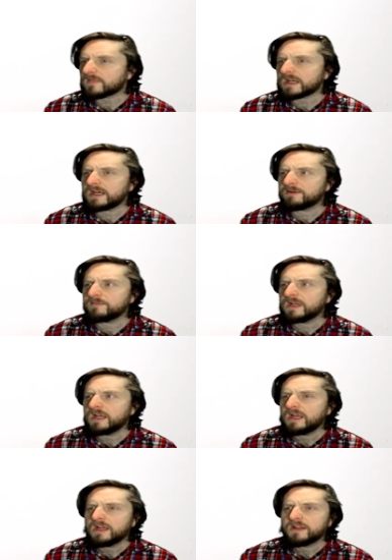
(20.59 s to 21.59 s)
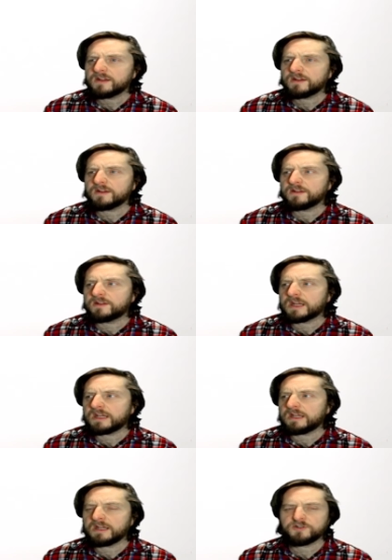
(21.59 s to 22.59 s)

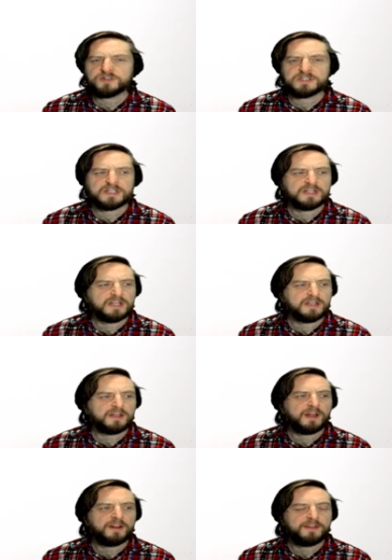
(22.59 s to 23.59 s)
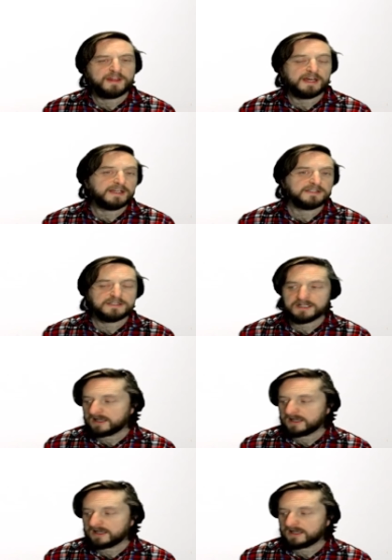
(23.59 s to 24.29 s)
The interesting thing that